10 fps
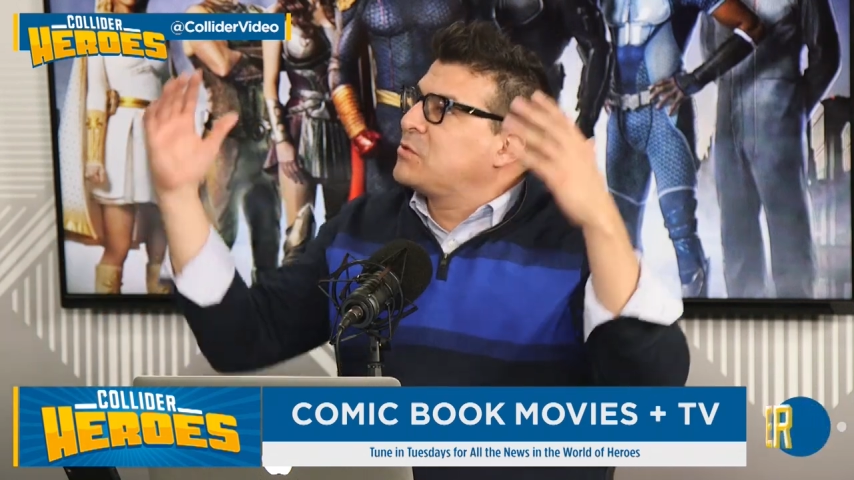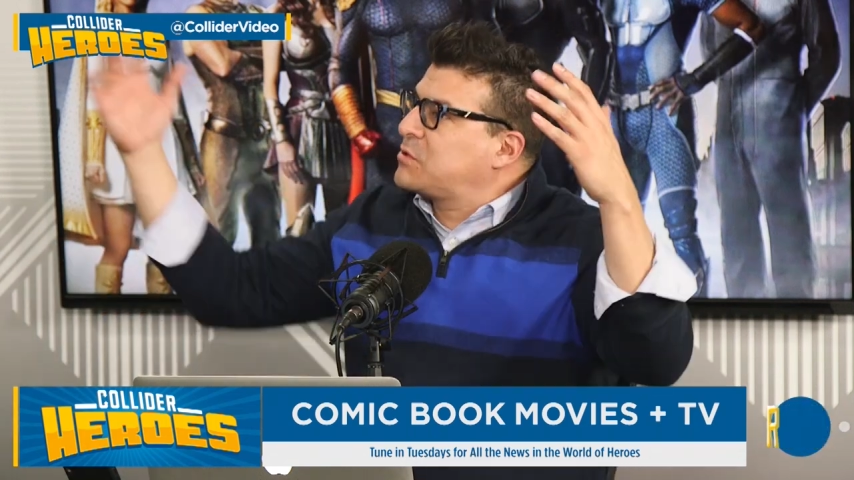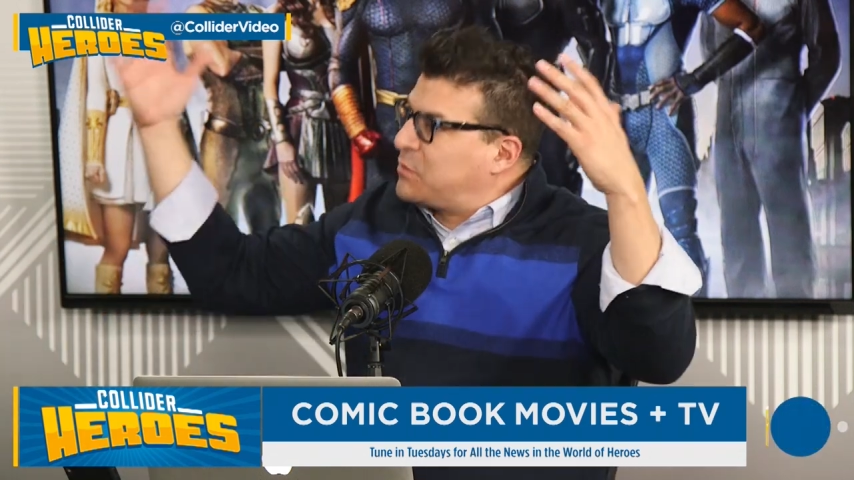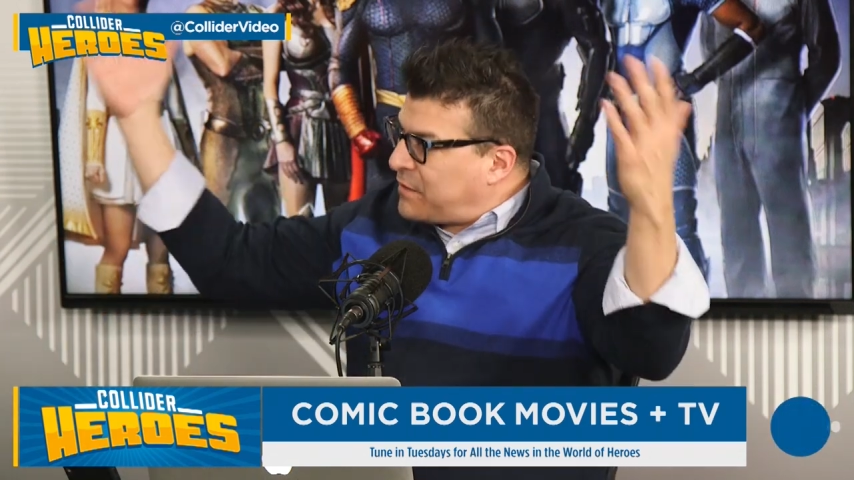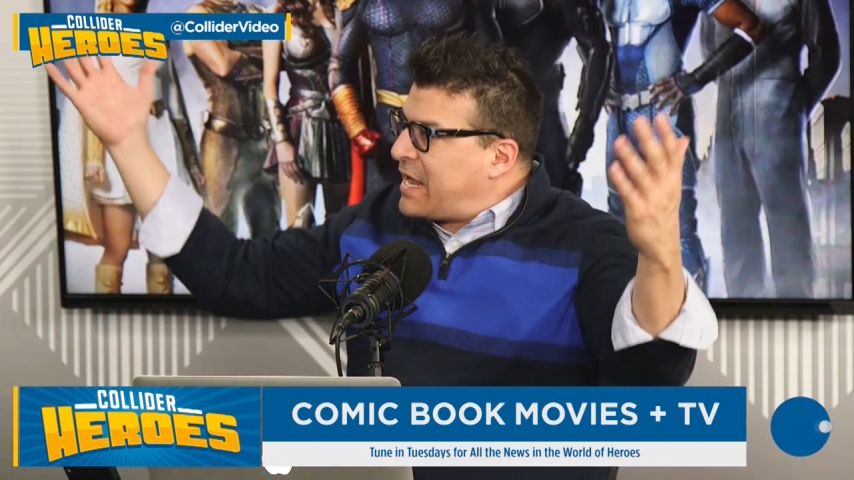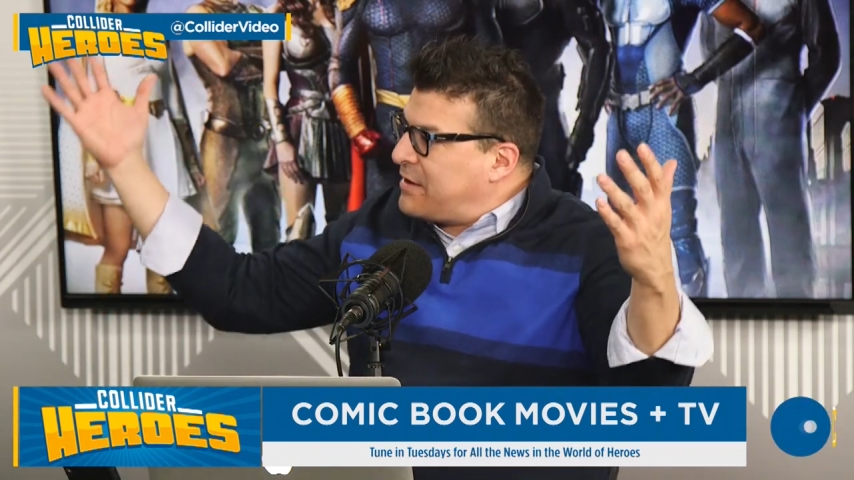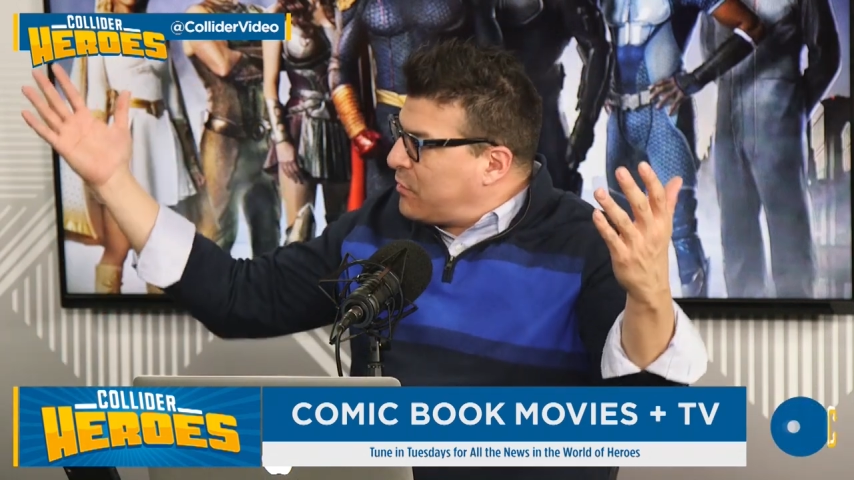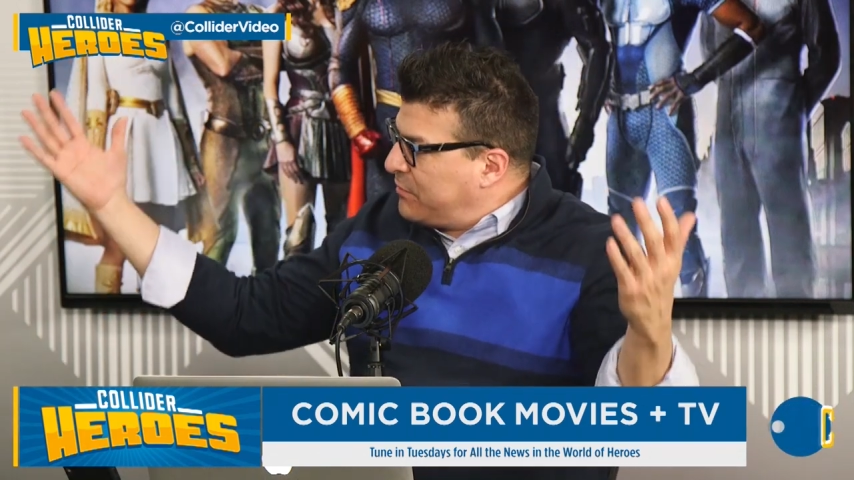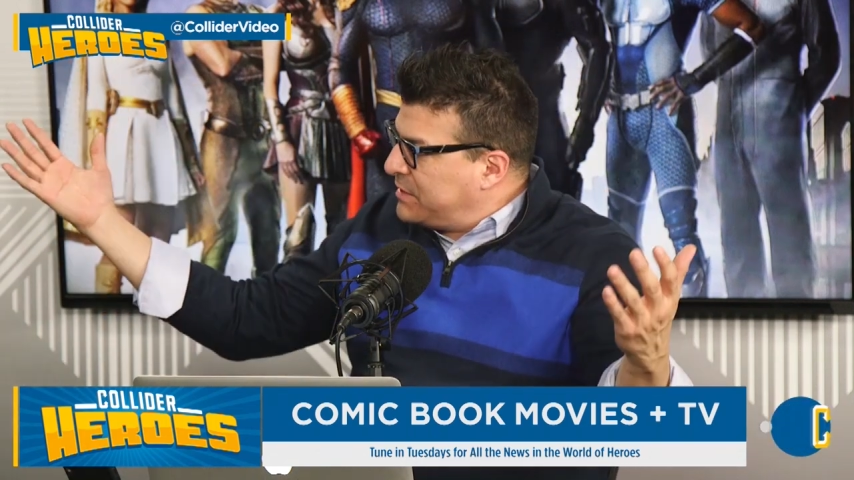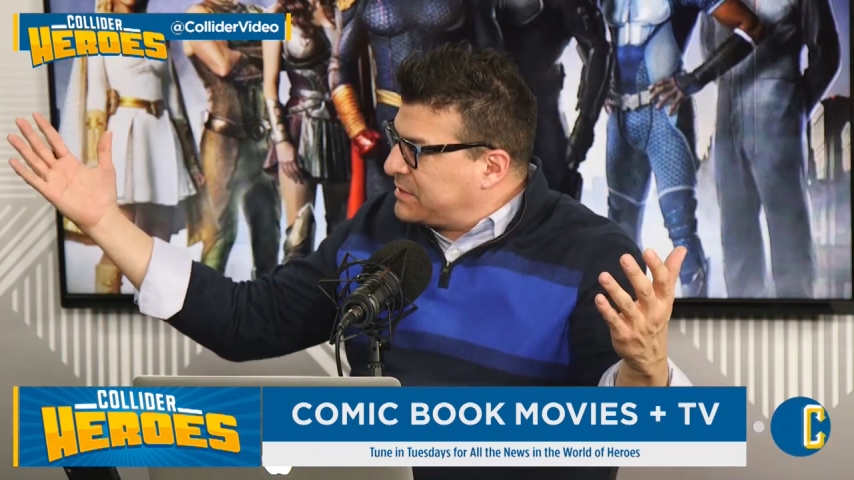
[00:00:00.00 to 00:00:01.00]
to survive
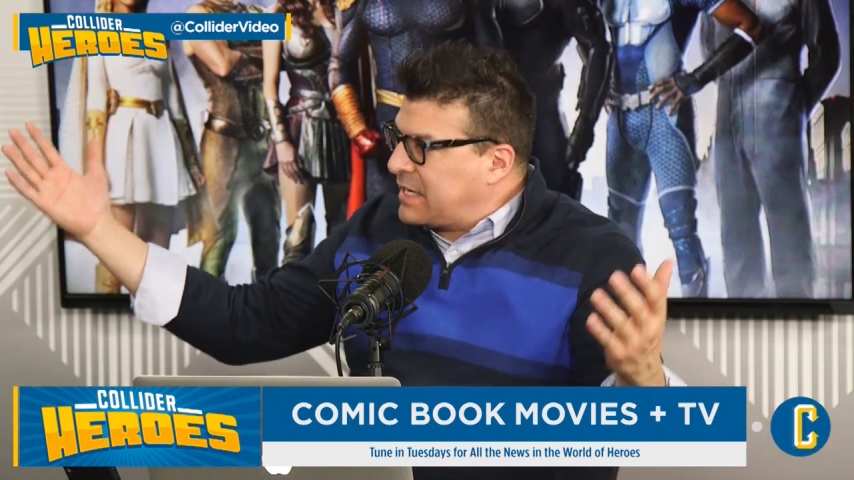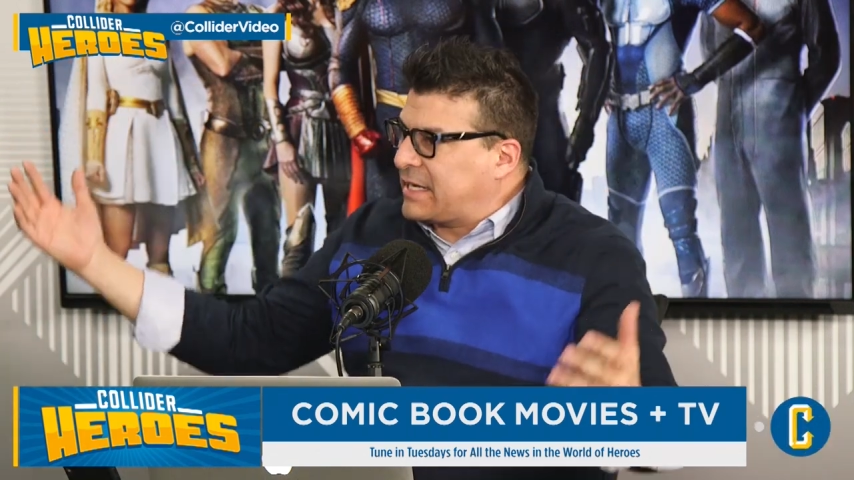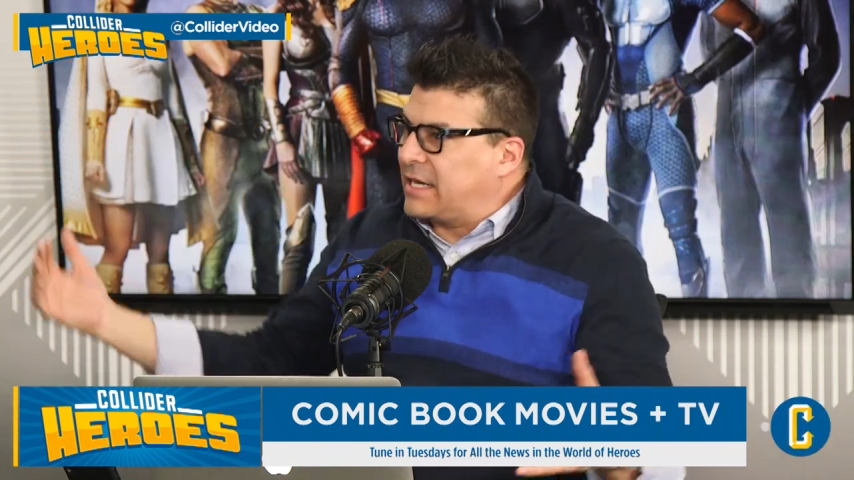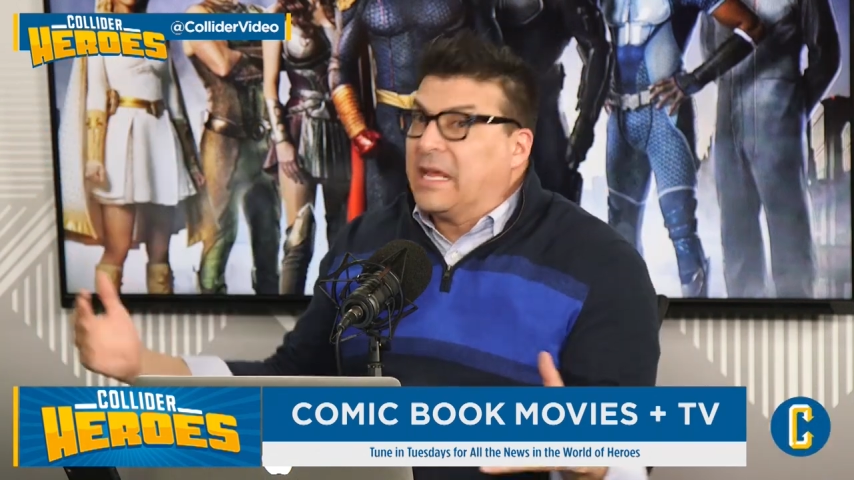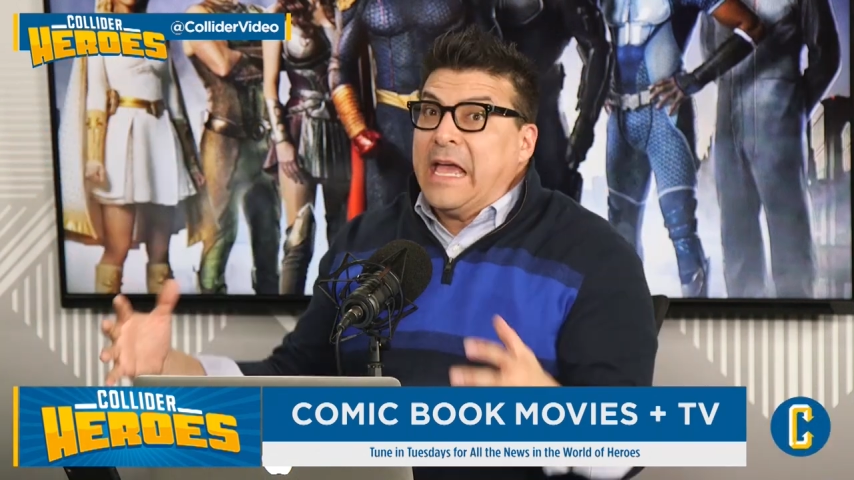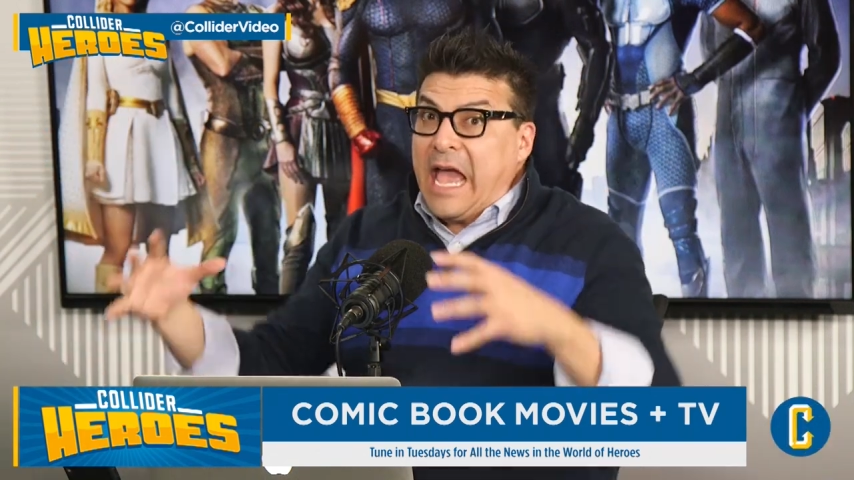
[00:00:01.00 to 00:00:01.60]
over this decade